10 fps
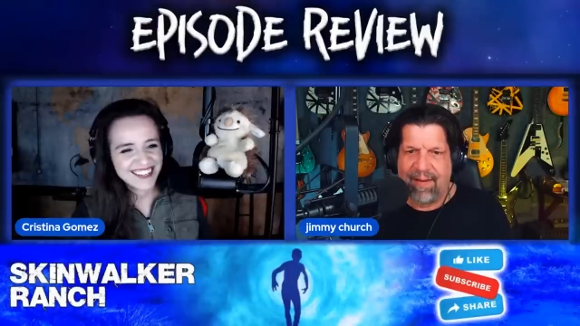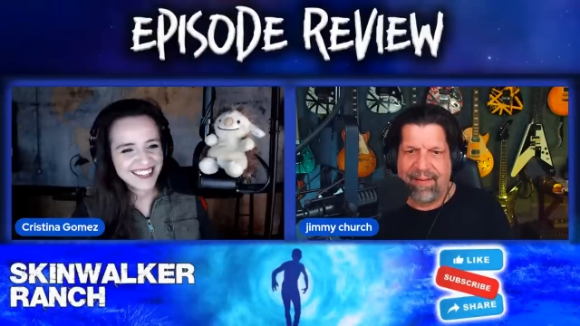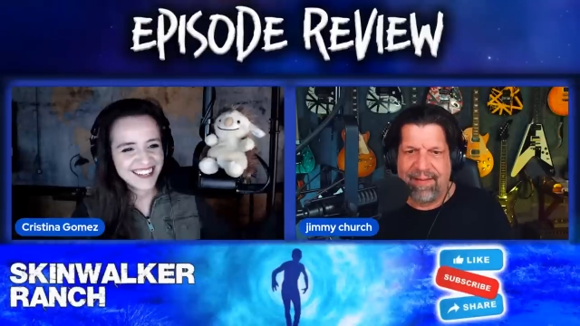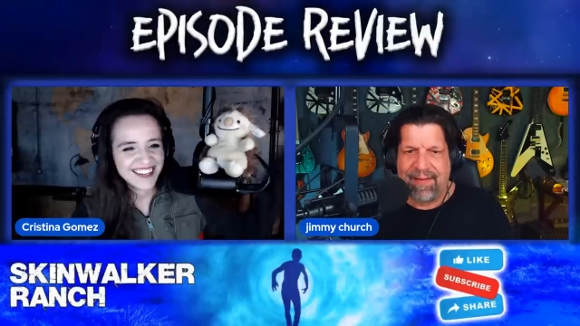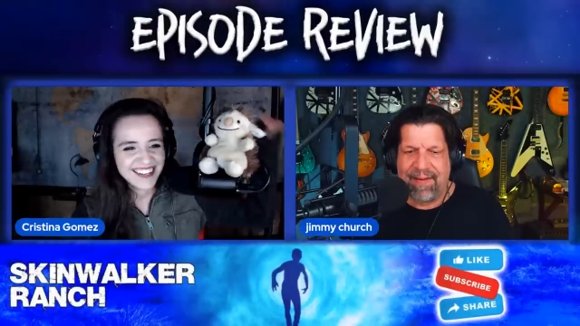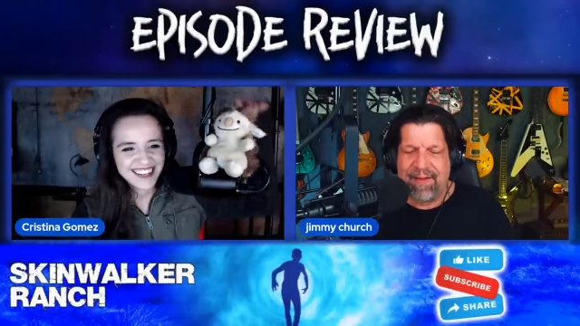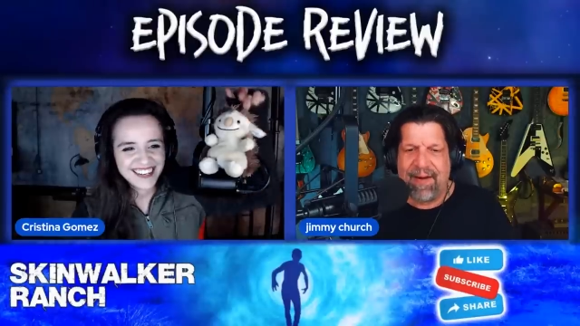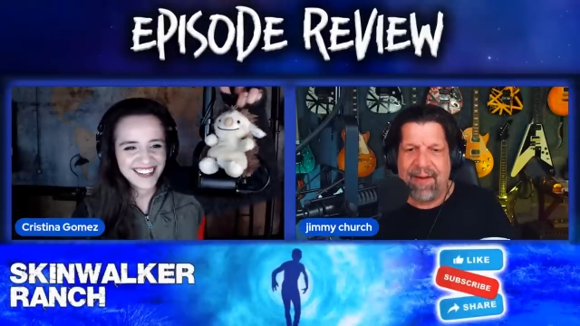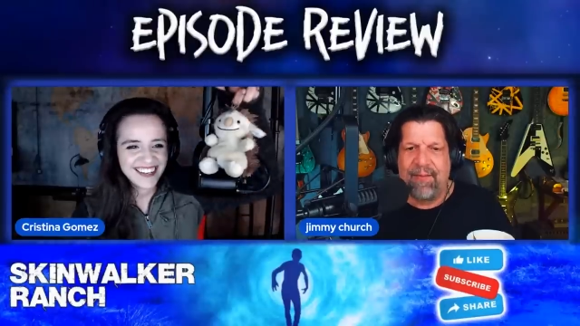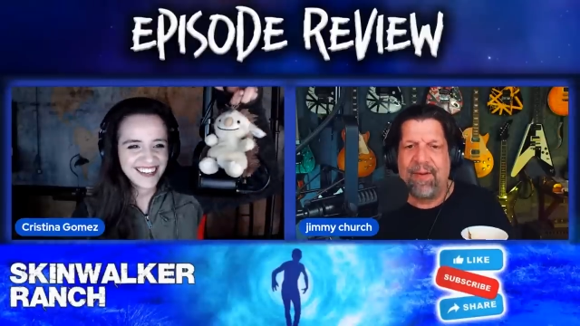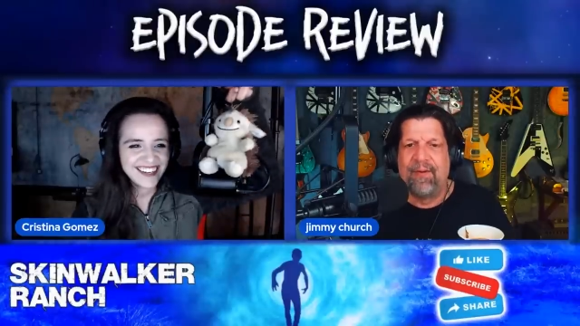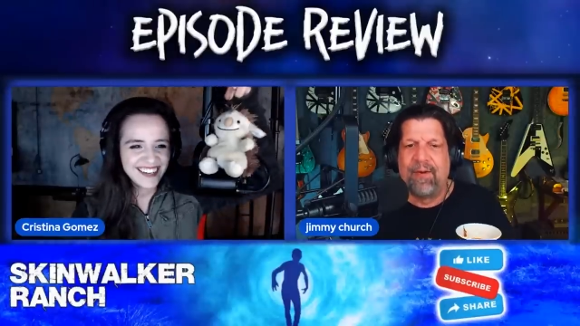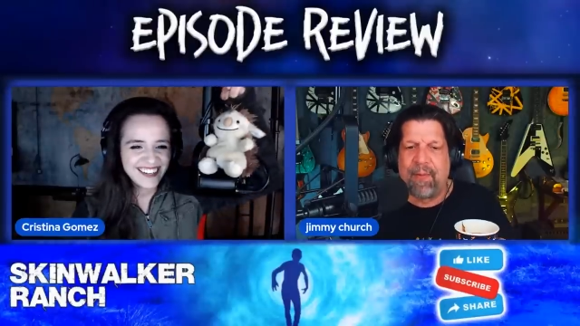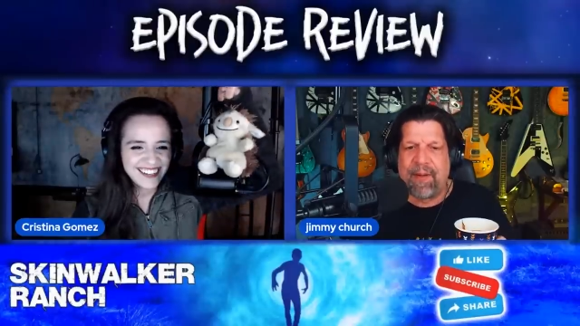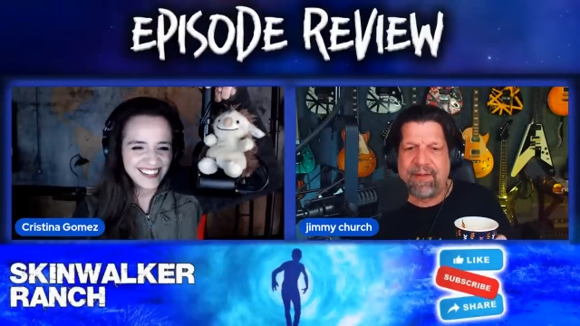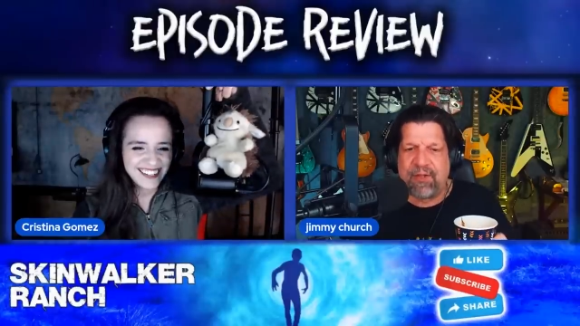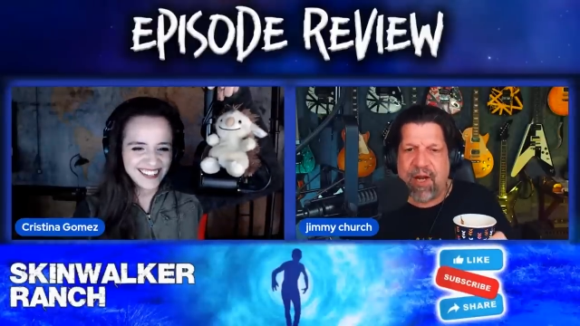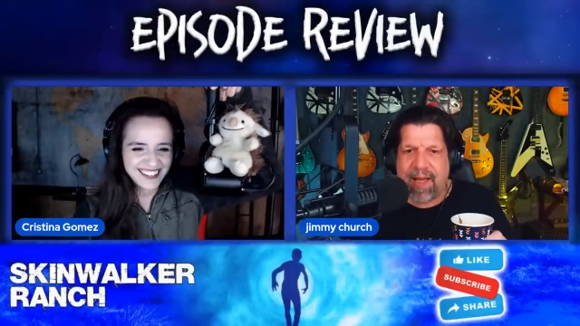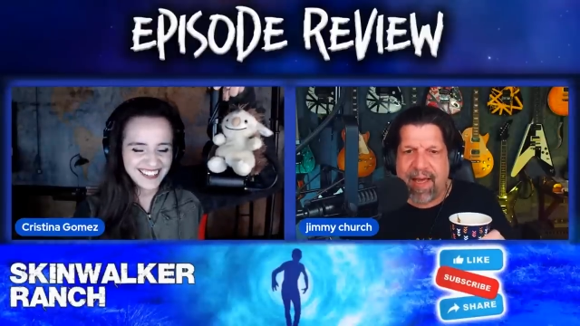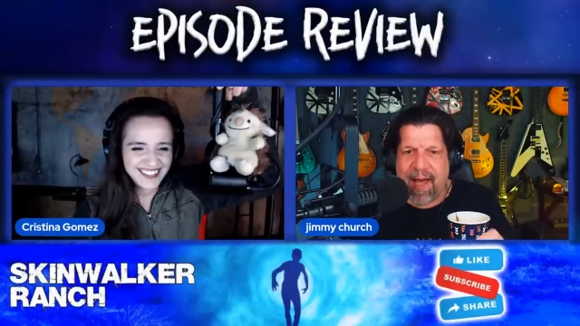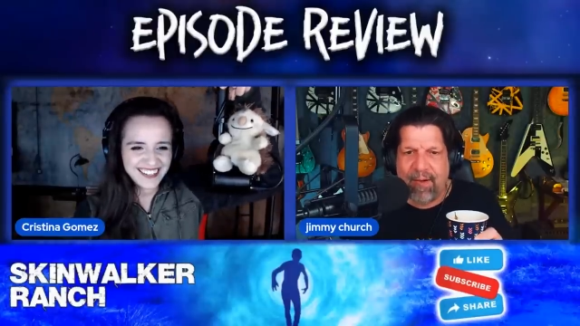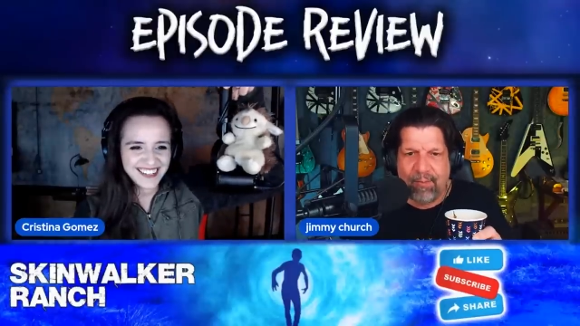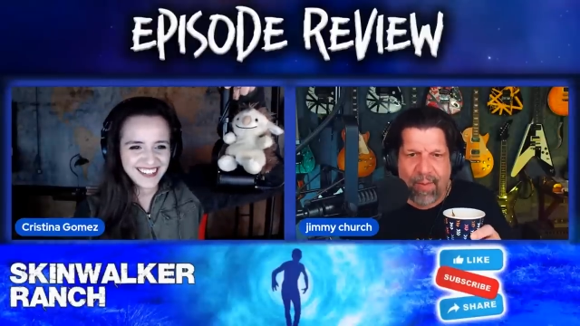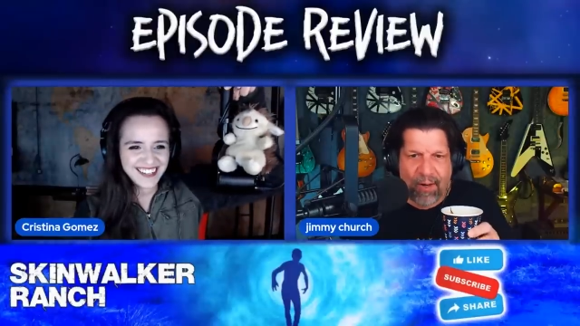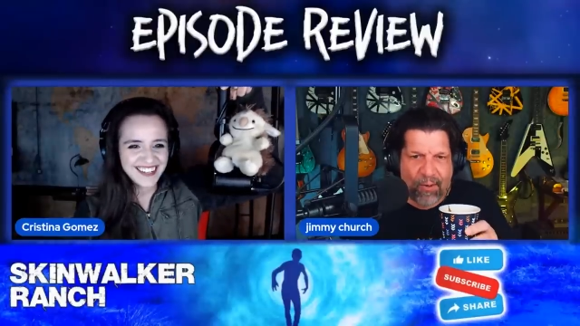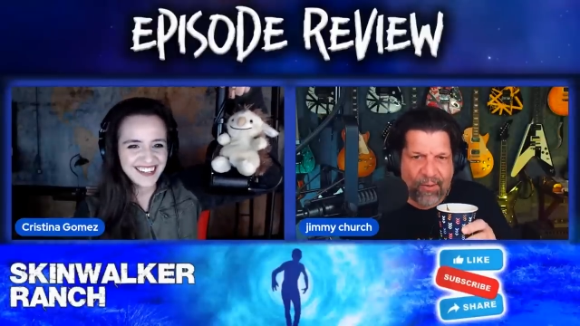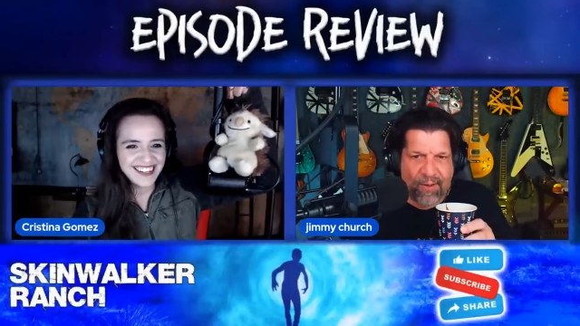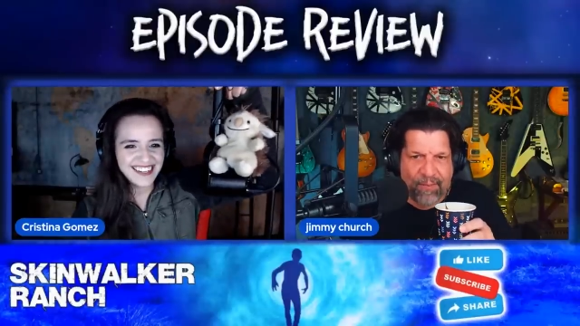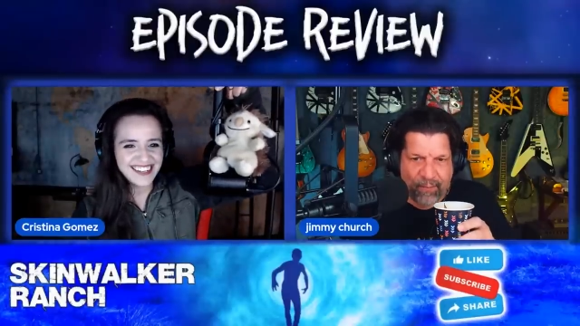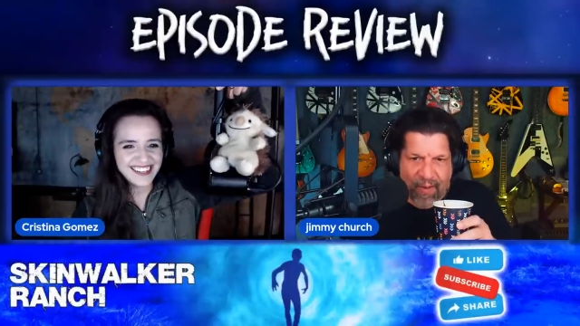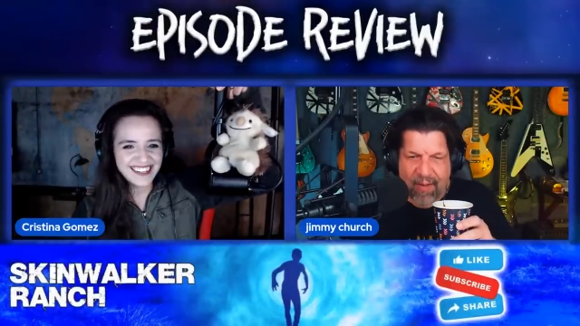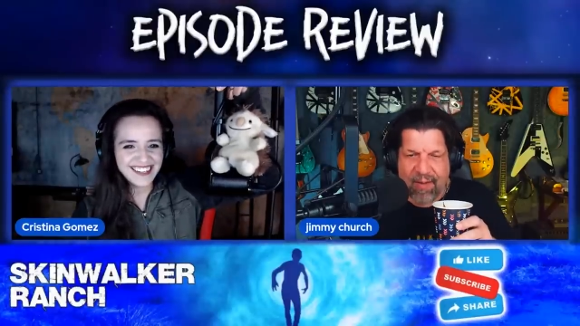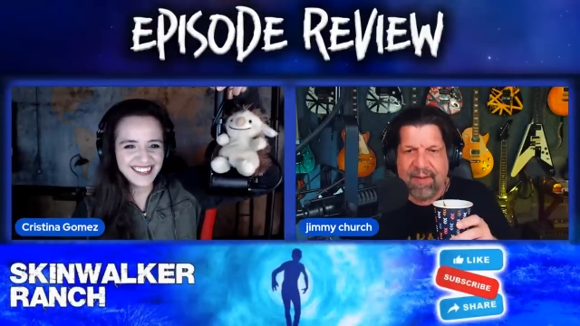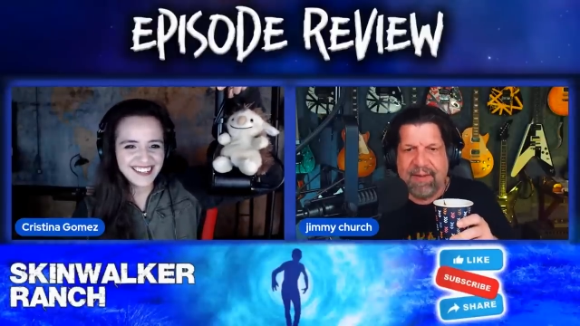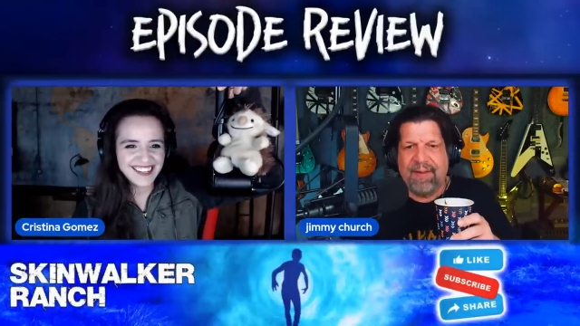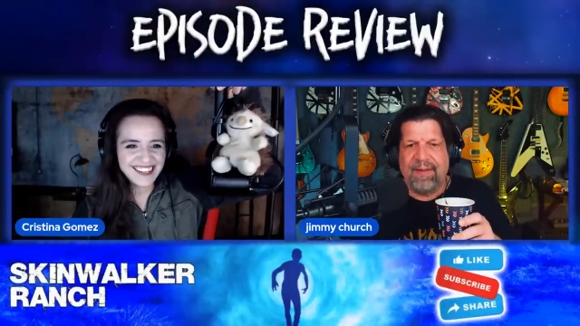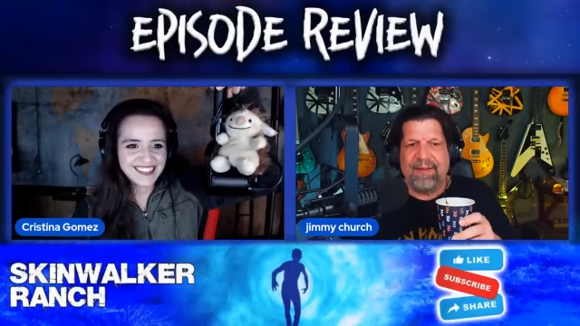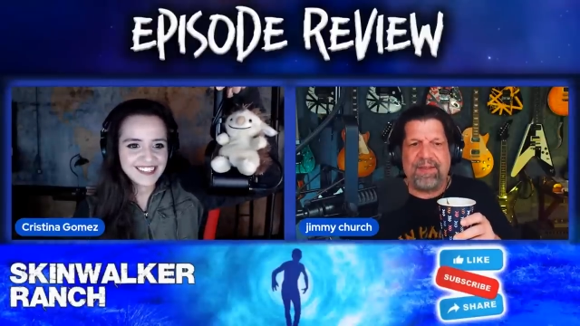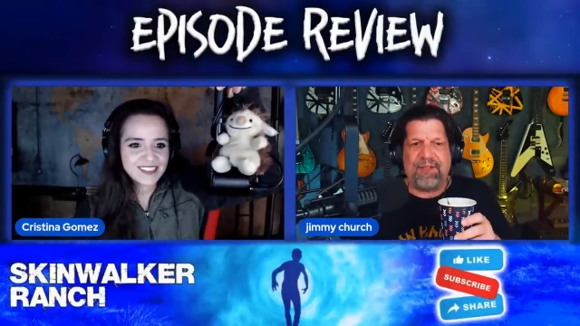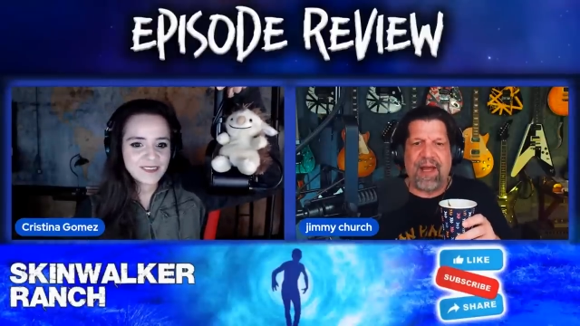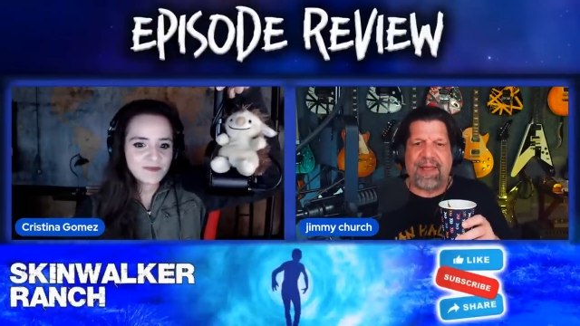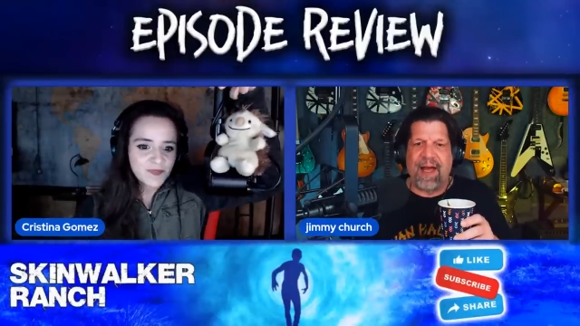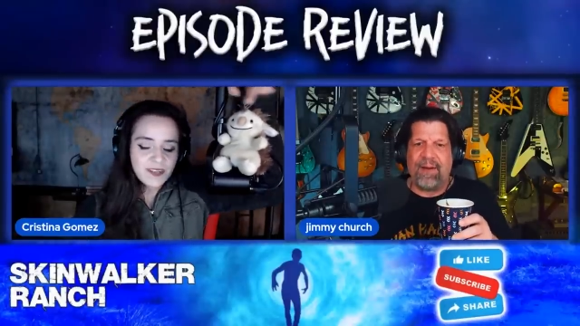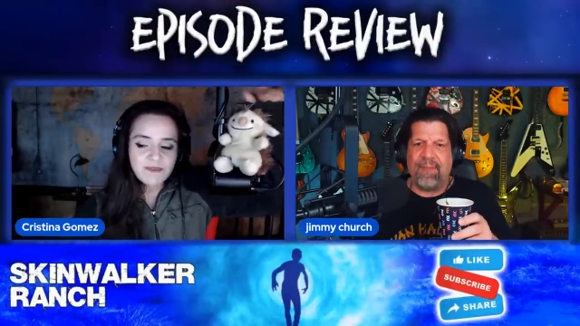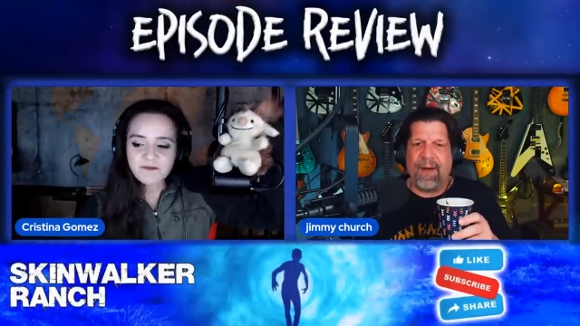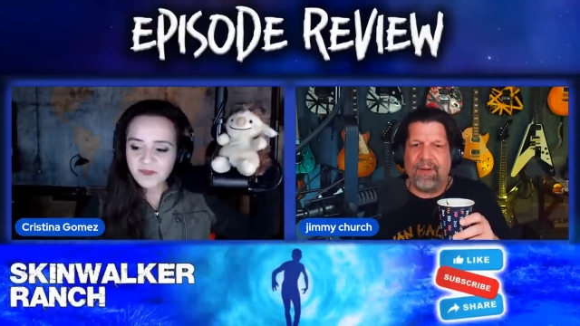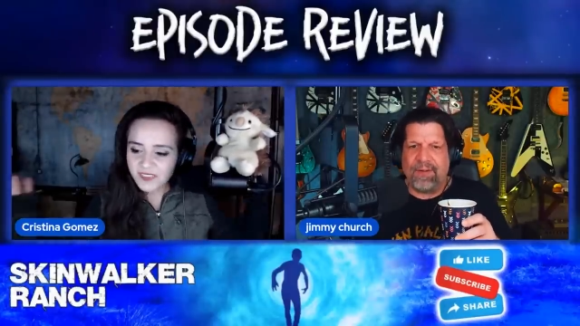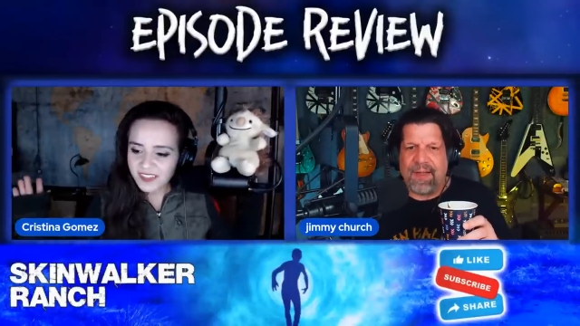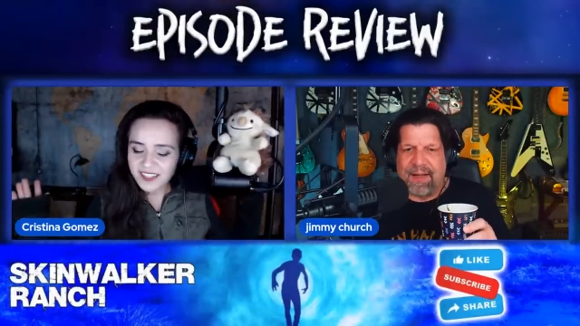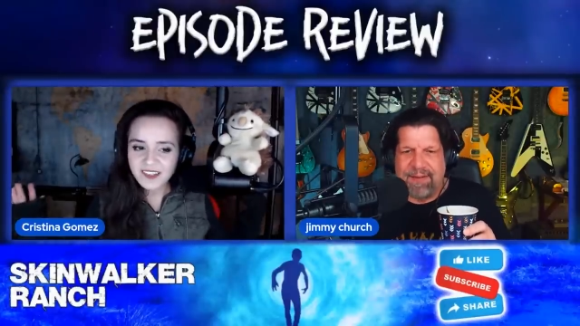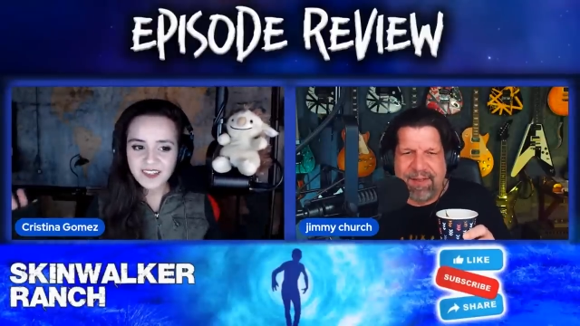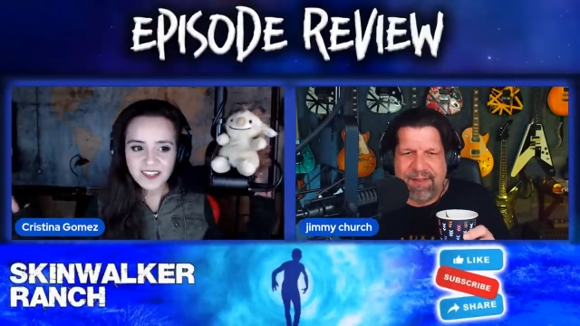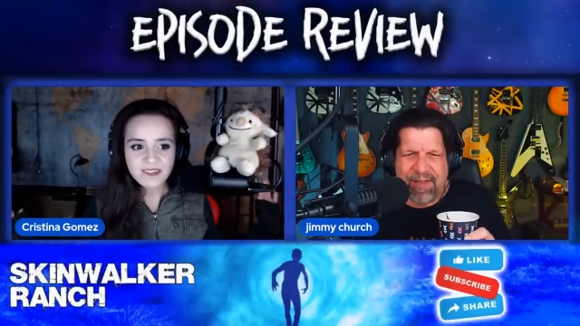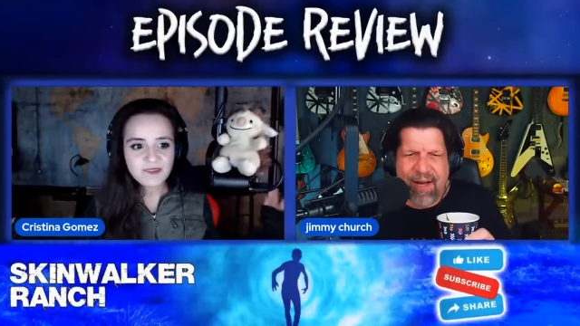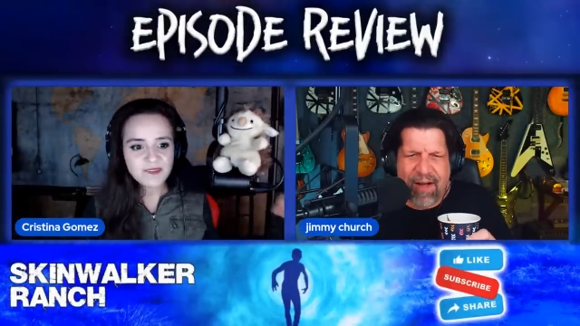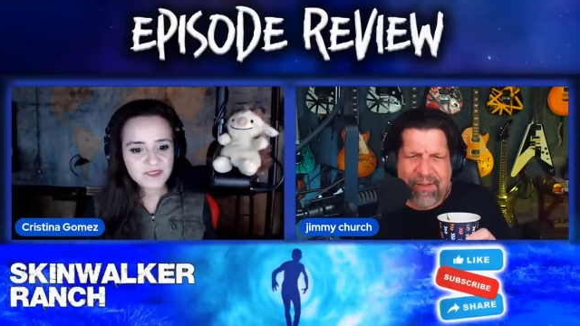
Speaker 1: it, it, it would have been checkout mode. Checkout mode. Yeah, just talk